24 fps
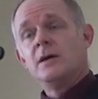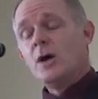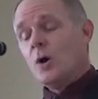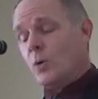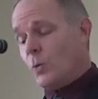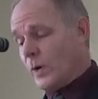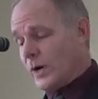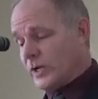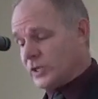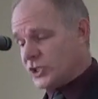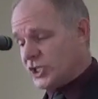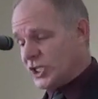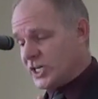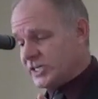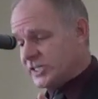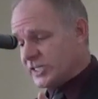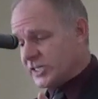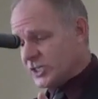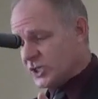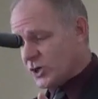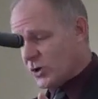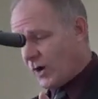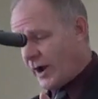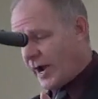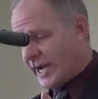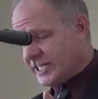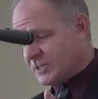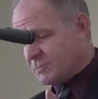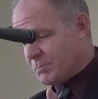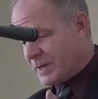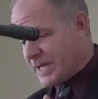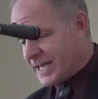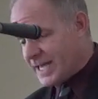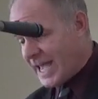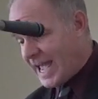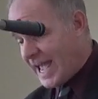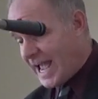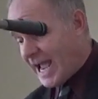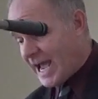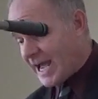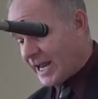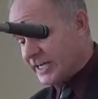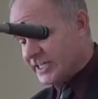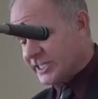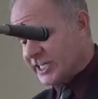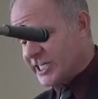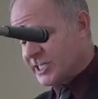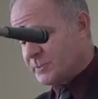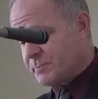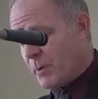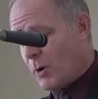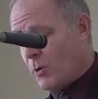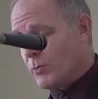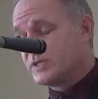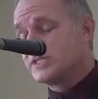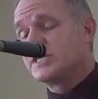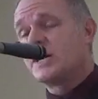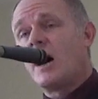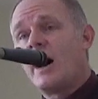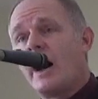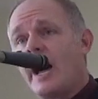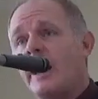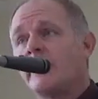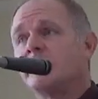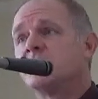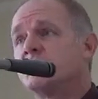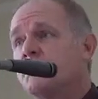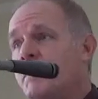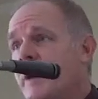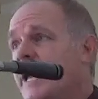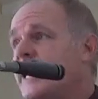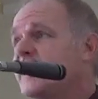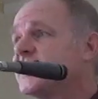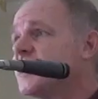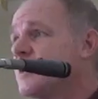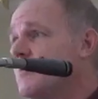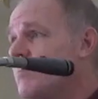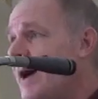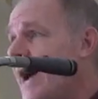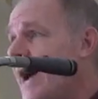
What Jesus Christ began as he spoke time, space, and